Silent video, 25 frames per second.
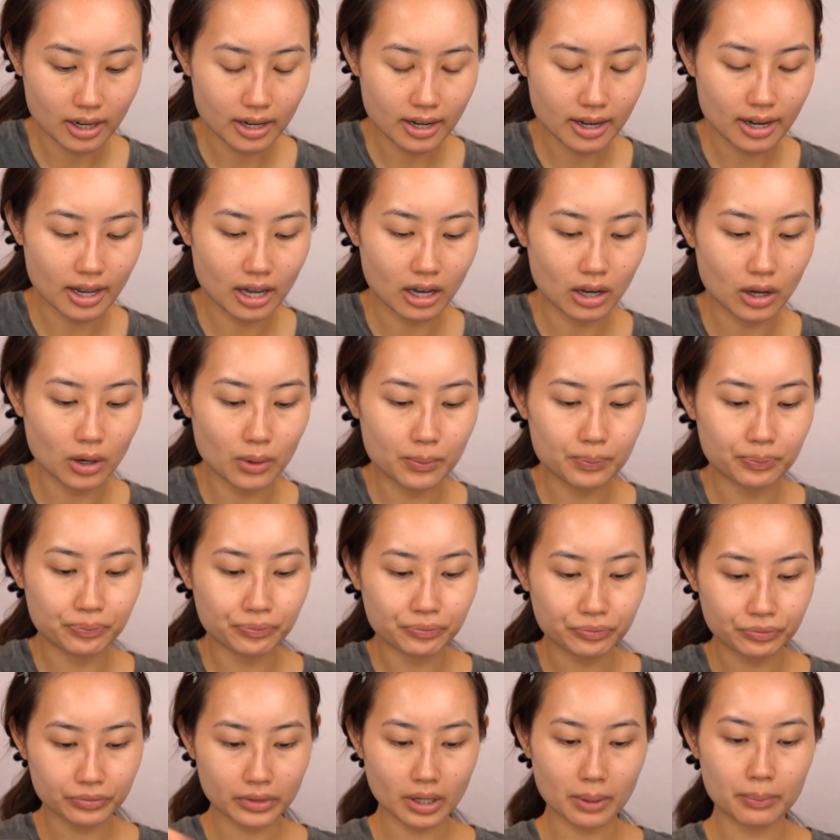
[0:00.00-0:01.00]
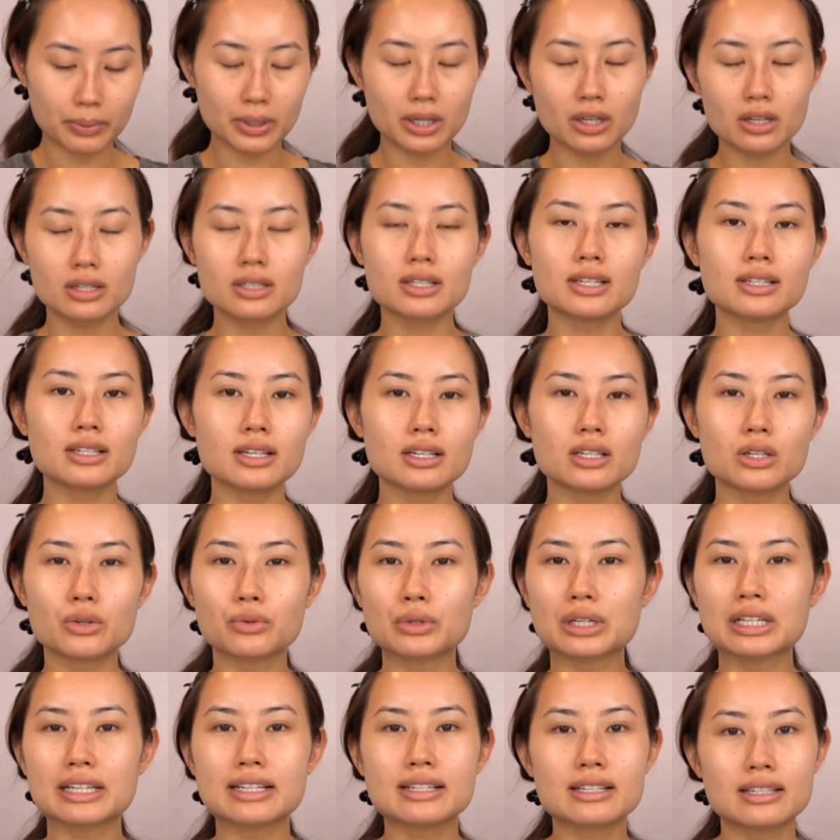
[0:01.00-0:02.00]
now because this is a
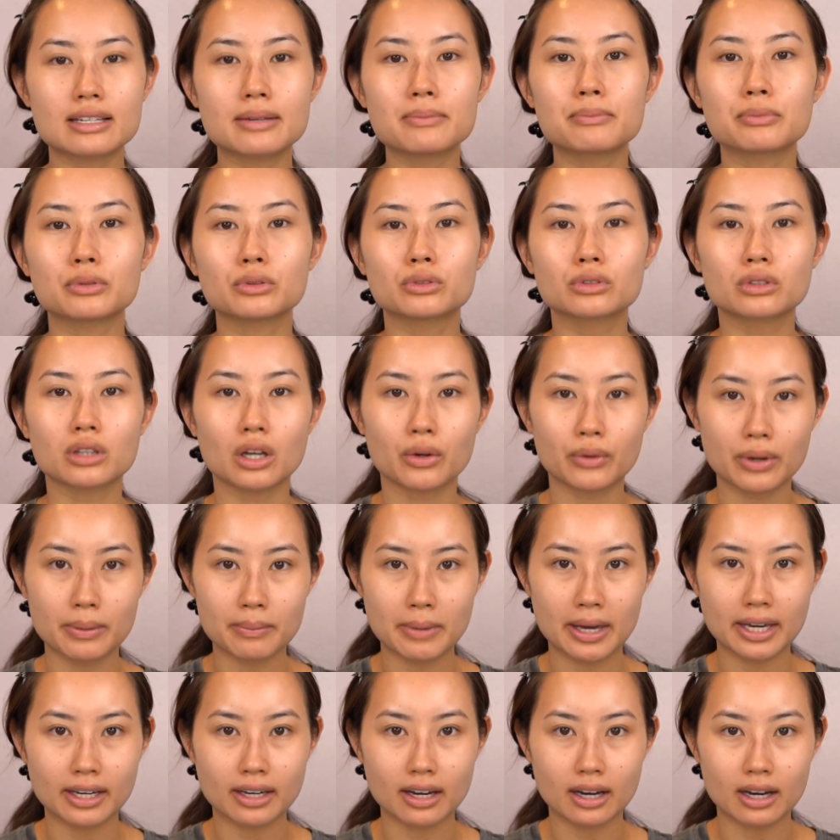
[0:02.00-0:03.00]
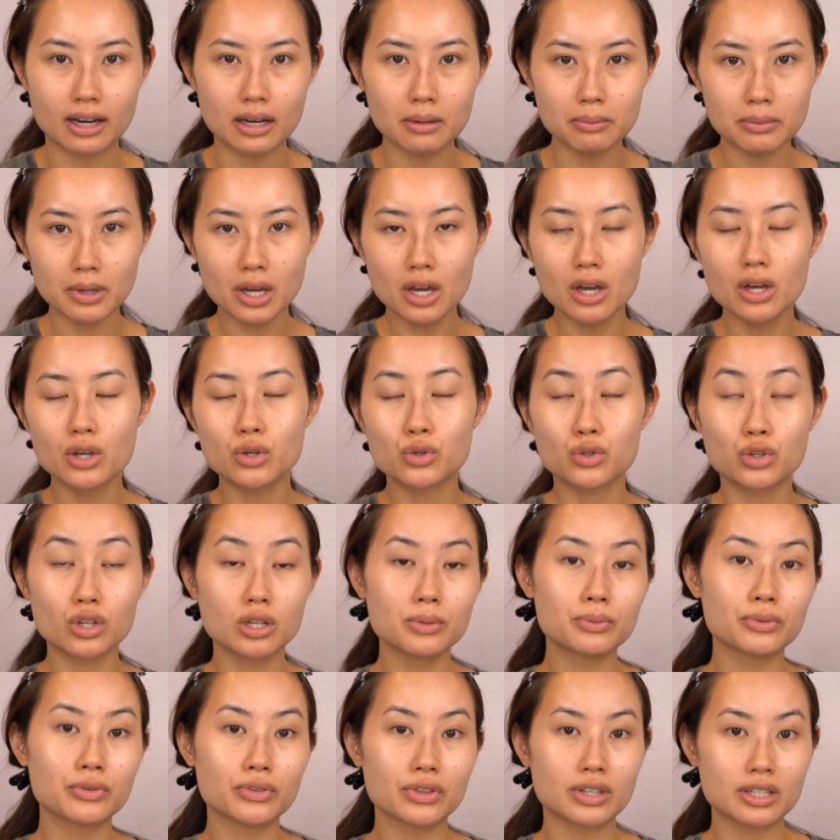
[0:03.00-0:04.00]
really simple glowy makeup,
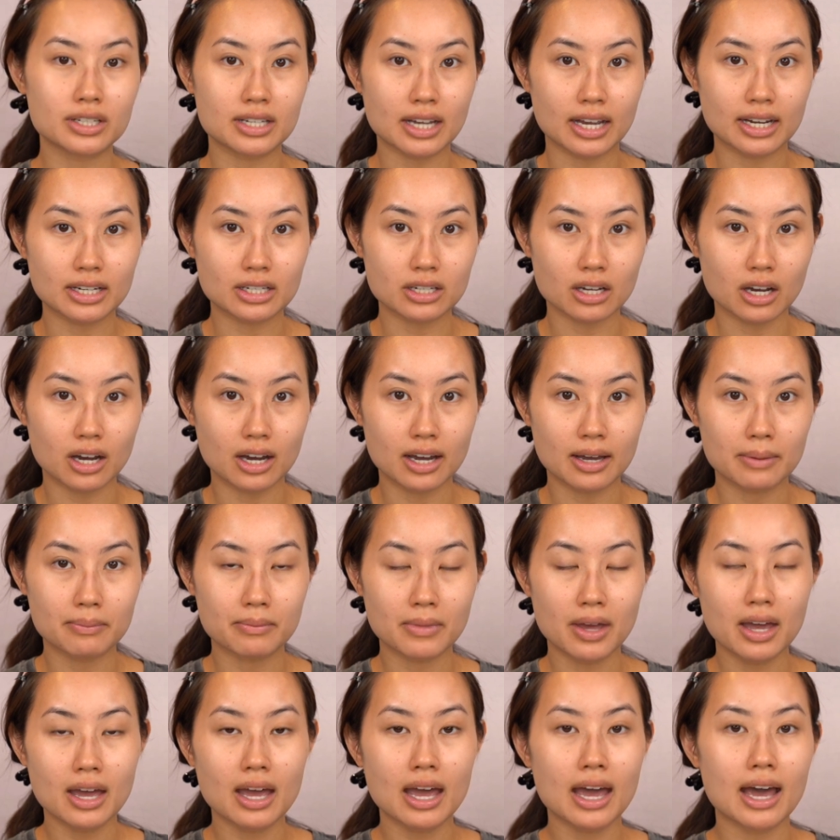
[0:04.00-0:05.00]
suitable for the daytime,